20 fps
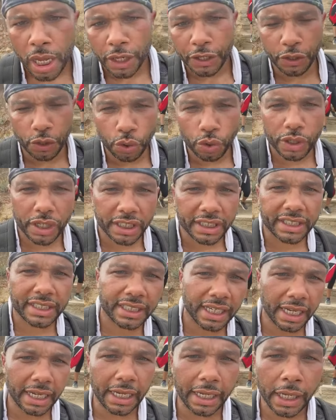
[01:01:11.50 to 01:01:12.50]
you can
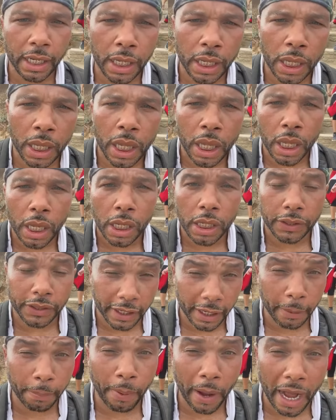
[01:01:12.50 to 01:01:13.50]
see the
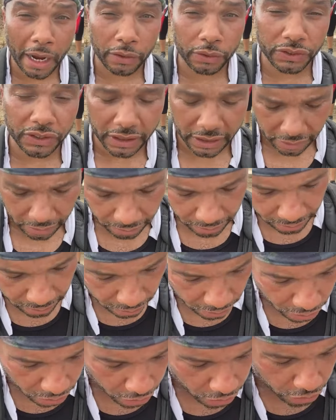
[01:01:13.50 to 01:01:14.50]
hypocrisy.
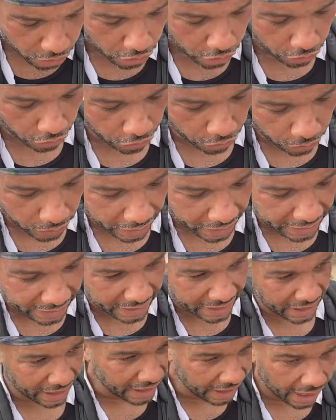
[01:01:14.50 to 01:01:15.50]
You can
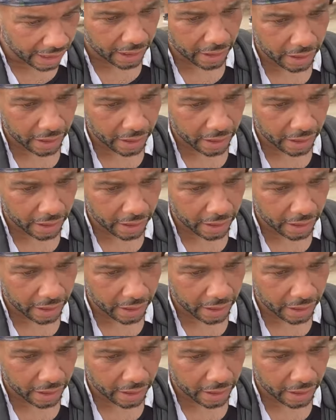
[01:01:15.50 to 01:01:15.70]
see